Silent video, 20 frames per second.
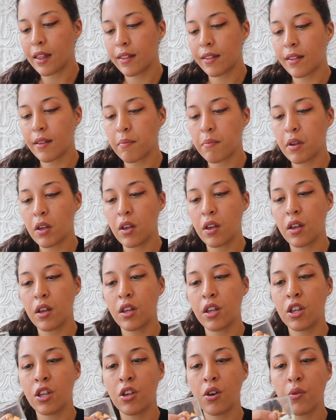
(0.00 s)
some
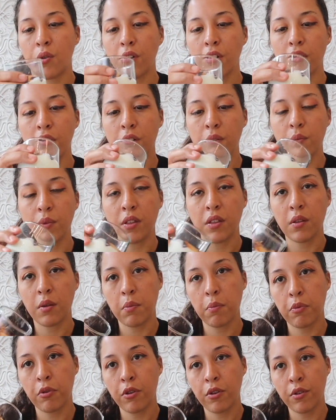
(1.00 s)
yogurt
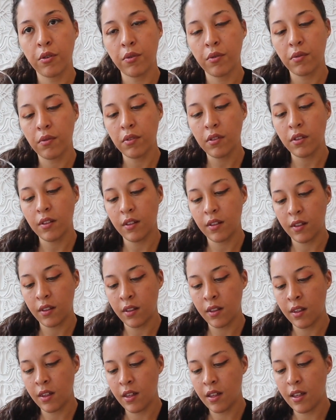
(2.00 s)
with prunes,
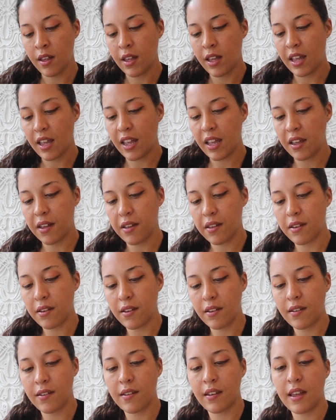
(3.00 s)

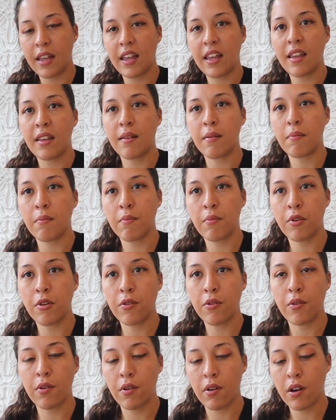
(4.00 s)
and a
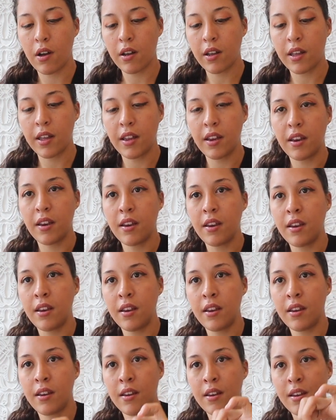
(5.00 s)
Moroccan
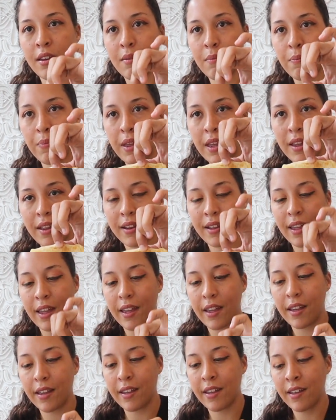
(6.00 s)

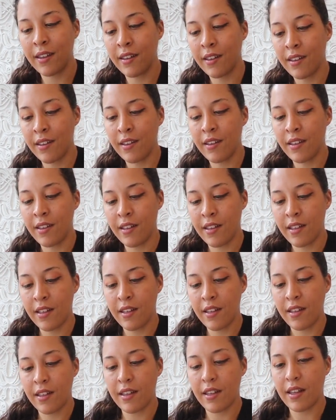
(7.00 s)
pancake.
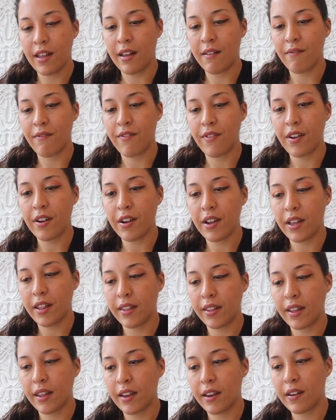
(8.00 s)
I'm very
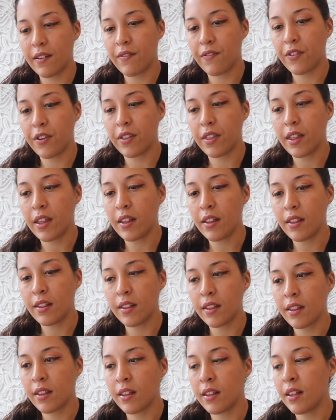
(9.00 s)
excited for this
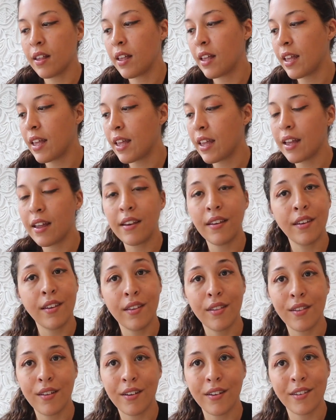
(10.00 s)
and to
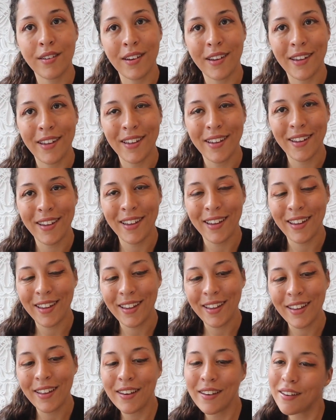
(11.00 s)
start digging
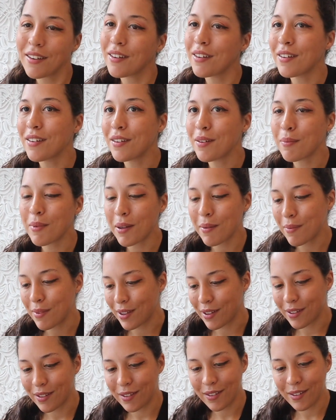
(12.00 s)
into my meal.